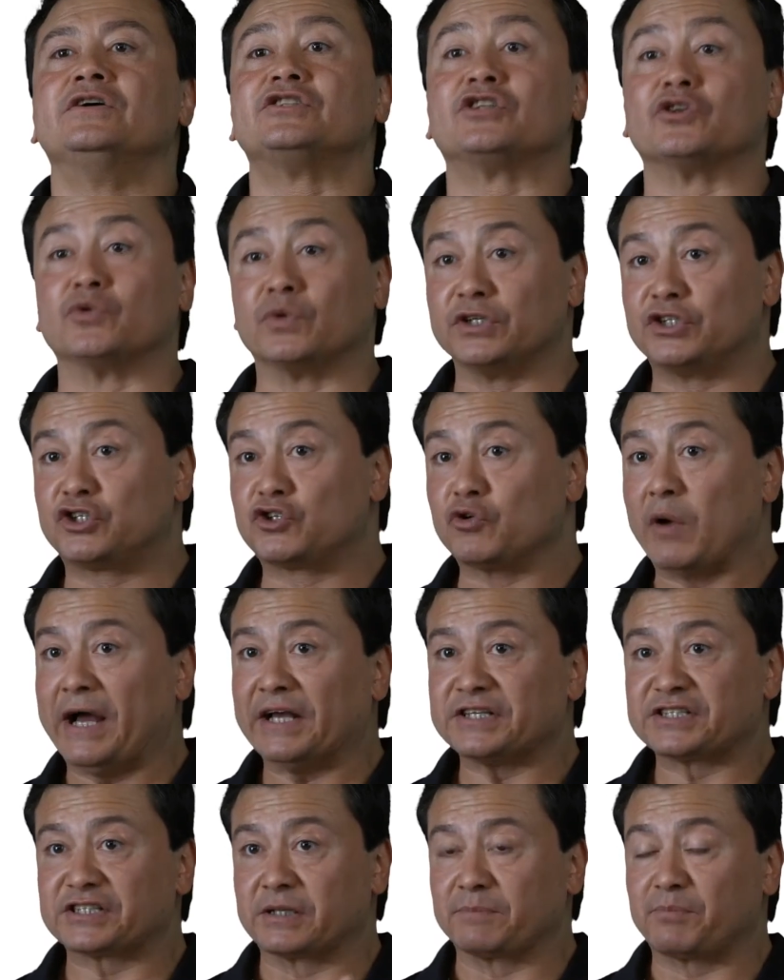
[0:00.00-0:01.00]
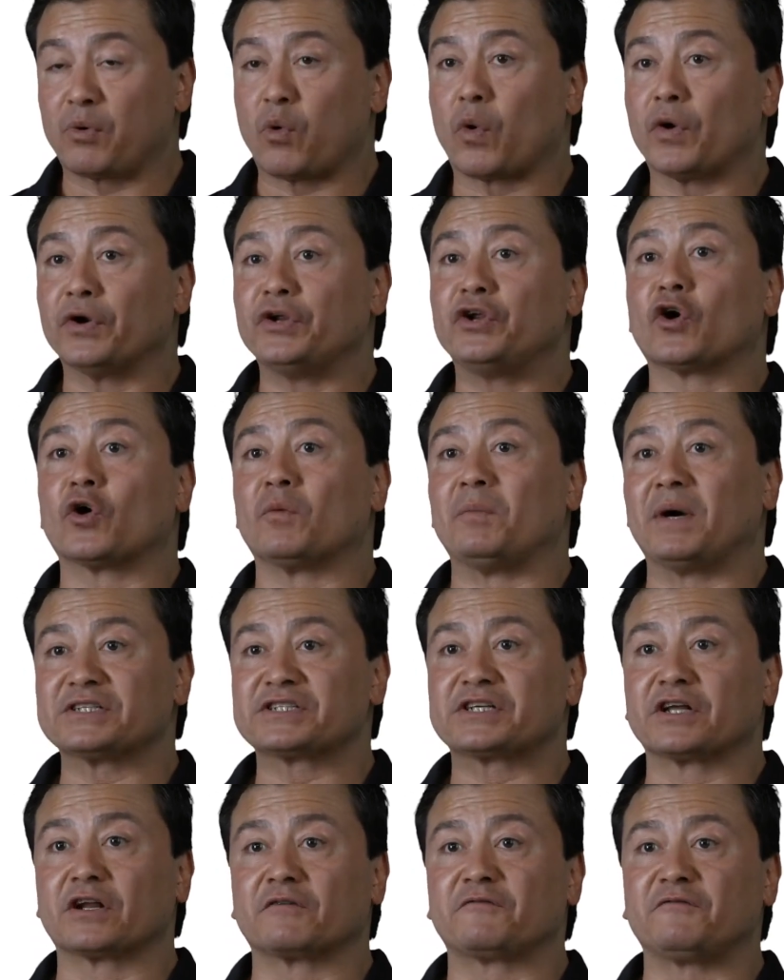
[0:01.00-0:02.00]
To address the poor
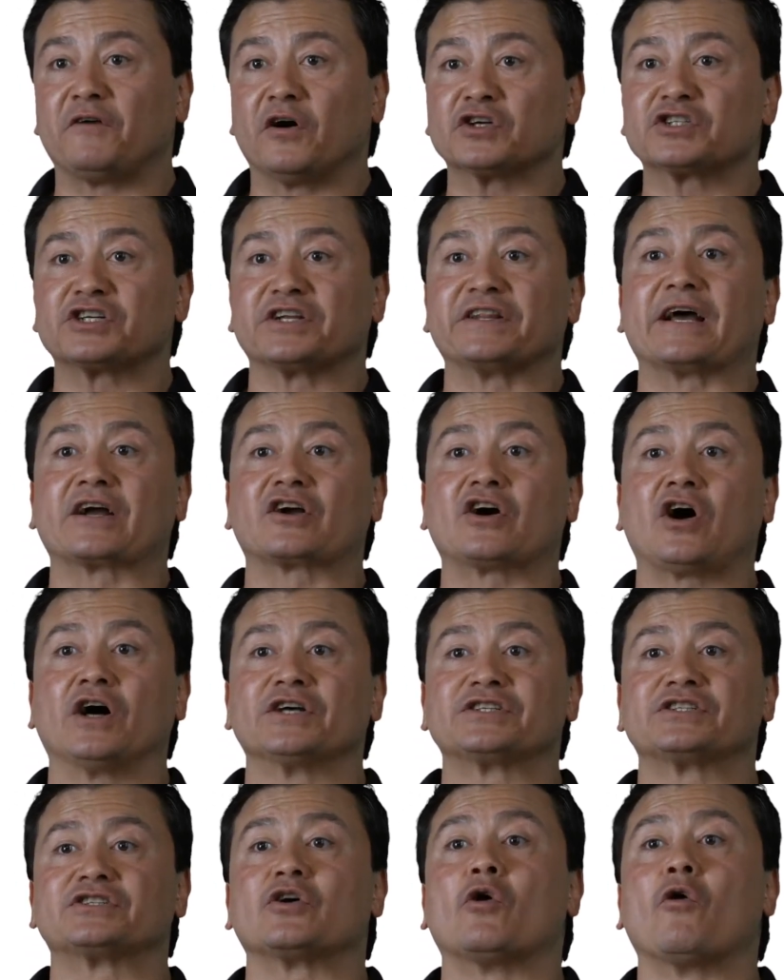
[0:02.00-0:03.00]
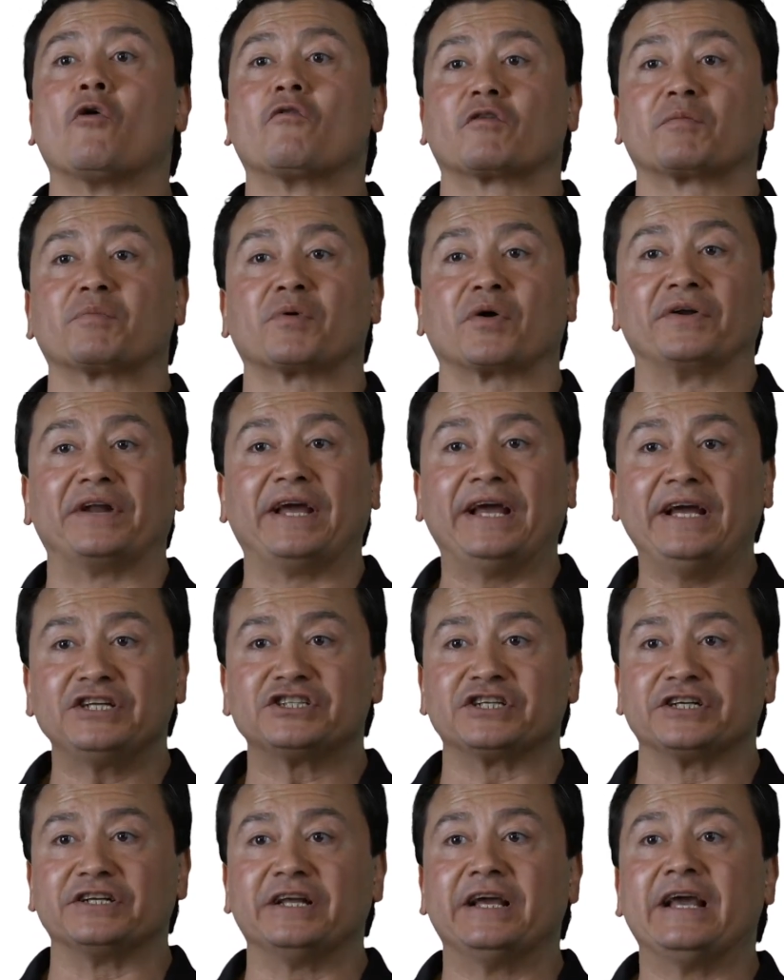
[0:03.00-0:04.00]
neuromuscular function that causes
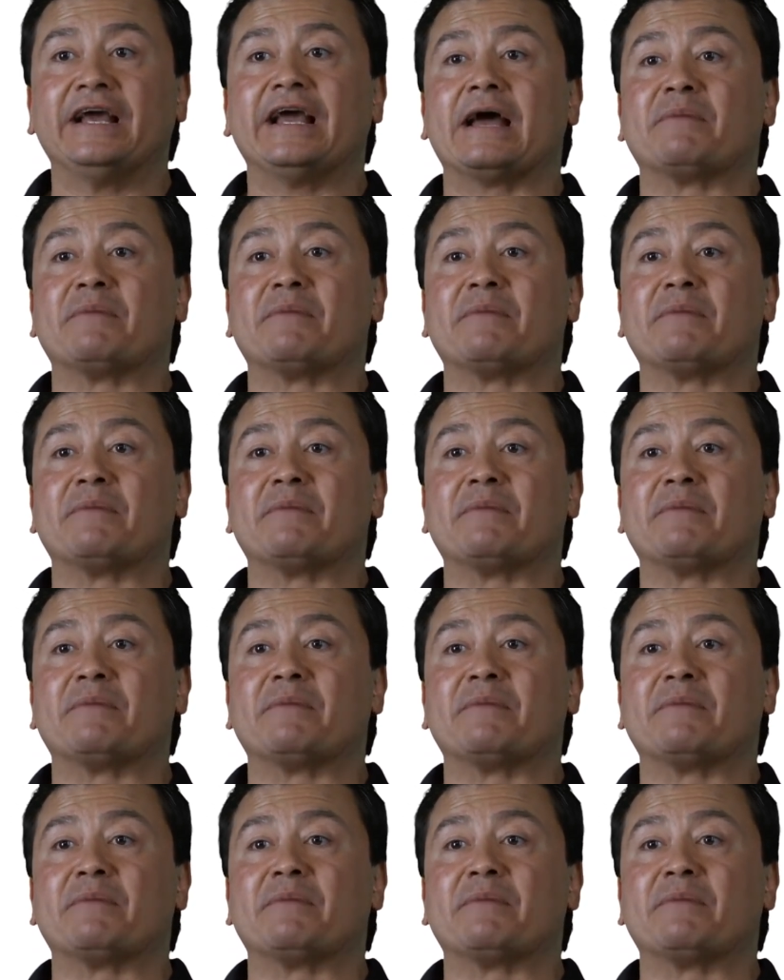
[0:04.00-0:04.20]
overpronation